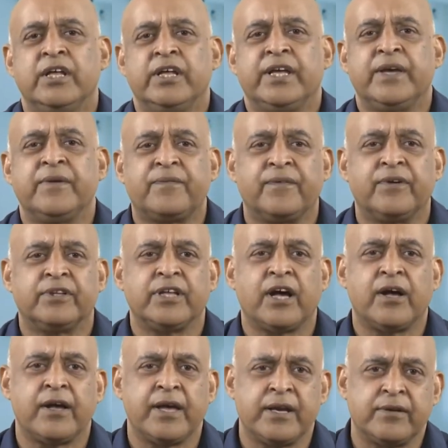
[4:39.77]
if
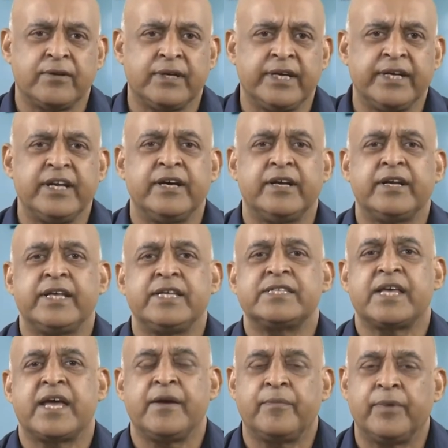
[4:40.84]
the uh, leader
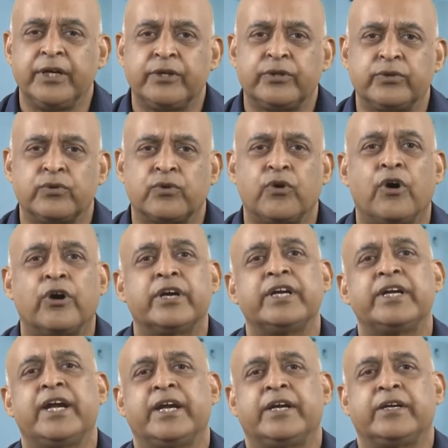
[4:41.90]
is able to
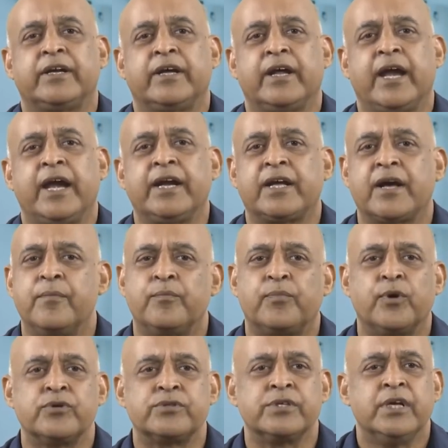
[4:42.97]
coordinate and
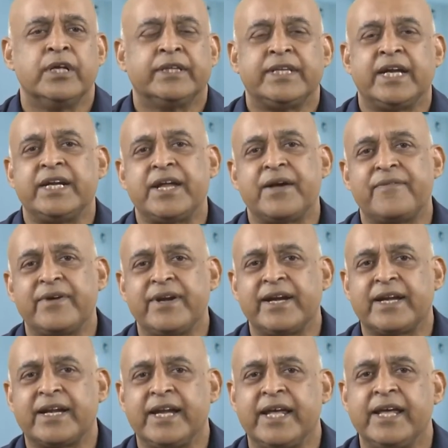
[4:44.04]
compose, then
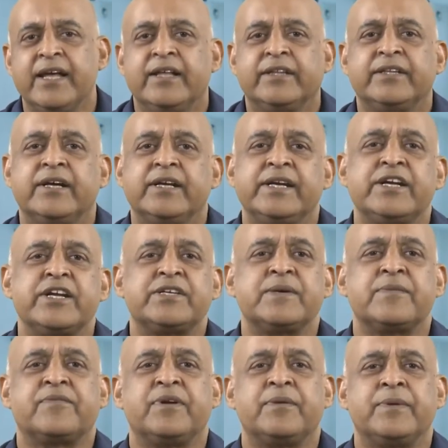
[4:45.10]
definitely the
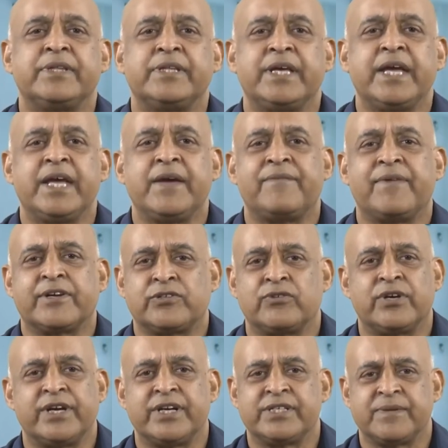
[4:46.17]
leadership will be the effective
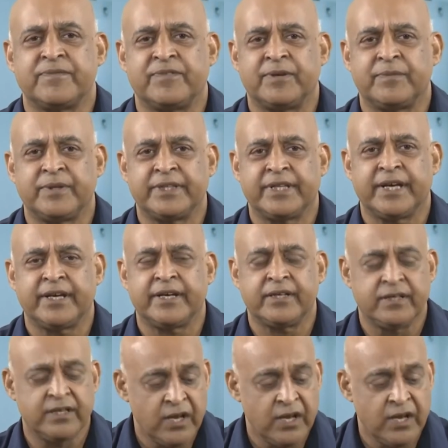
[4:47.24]
leadership will be there.